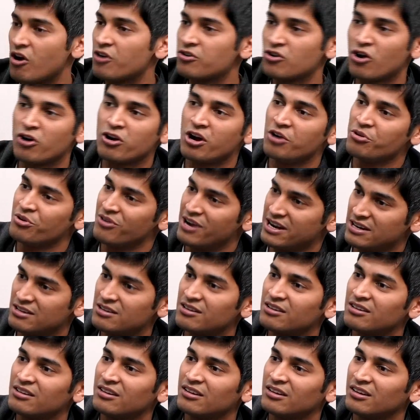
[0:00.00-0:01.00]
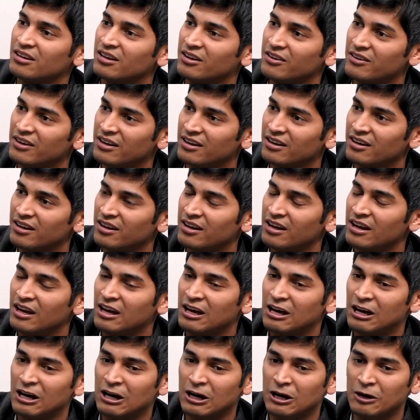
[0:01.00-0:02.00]
taught how to write, right?
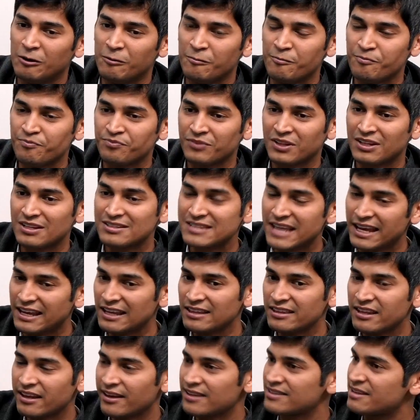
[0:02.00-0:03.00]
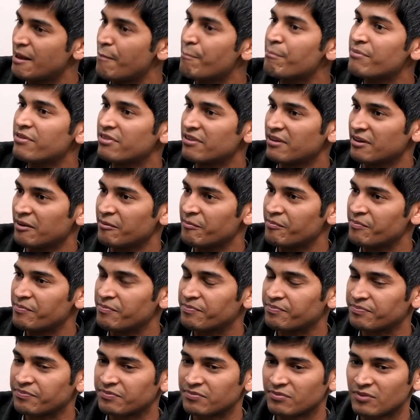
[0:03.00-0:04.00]
The second thing is empathy.
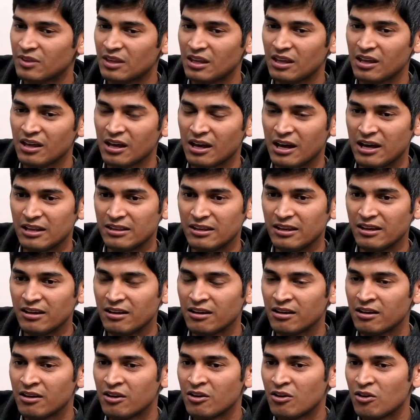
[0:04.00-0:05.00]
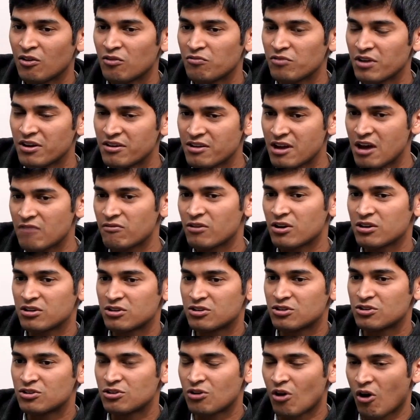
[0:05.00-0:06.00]
I think we are never
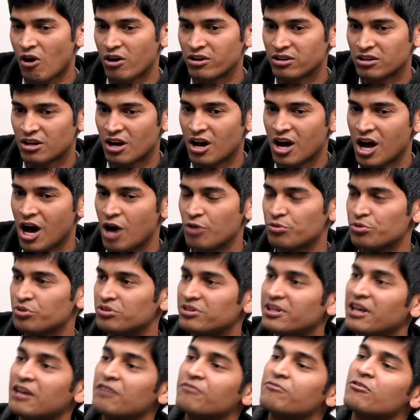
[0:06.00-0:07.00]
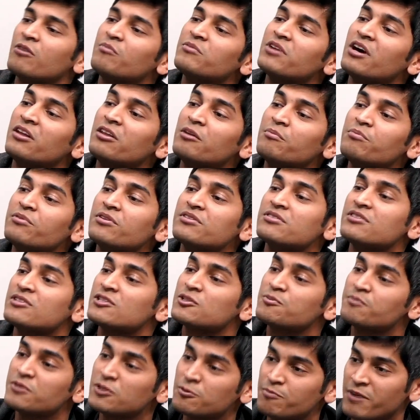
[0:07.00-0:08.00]
taught how to think from the other person's
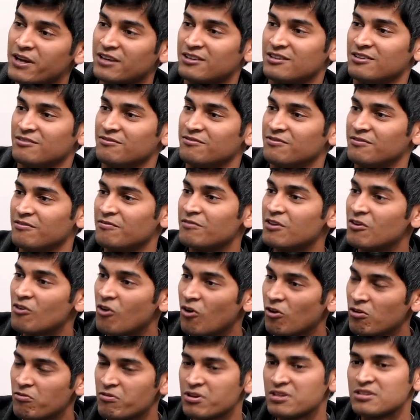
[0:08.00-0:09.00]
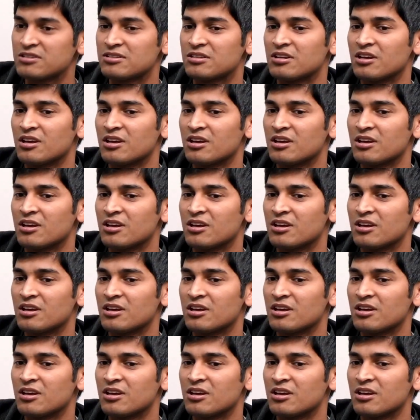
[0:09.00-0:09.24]
perspective. We're always